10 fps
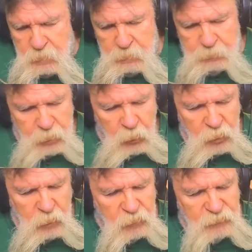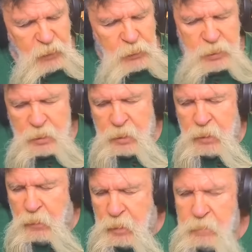Brody refusing to
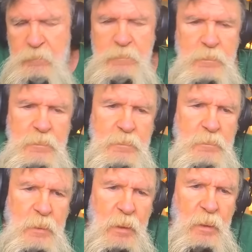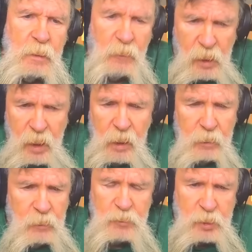do it. They had an
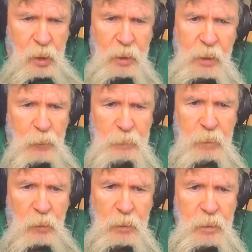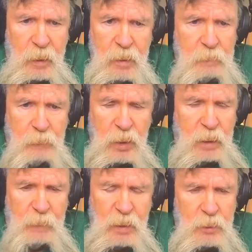understanding with Brody. They didn't bring
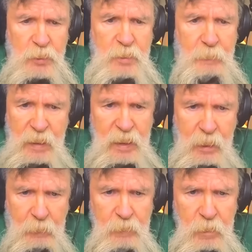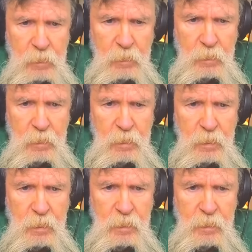him in just to beat him.
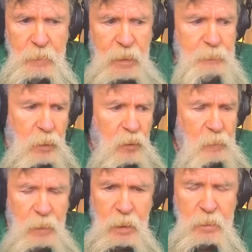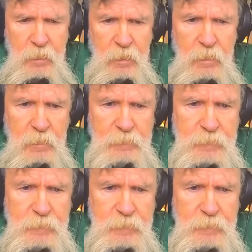They brought him in to,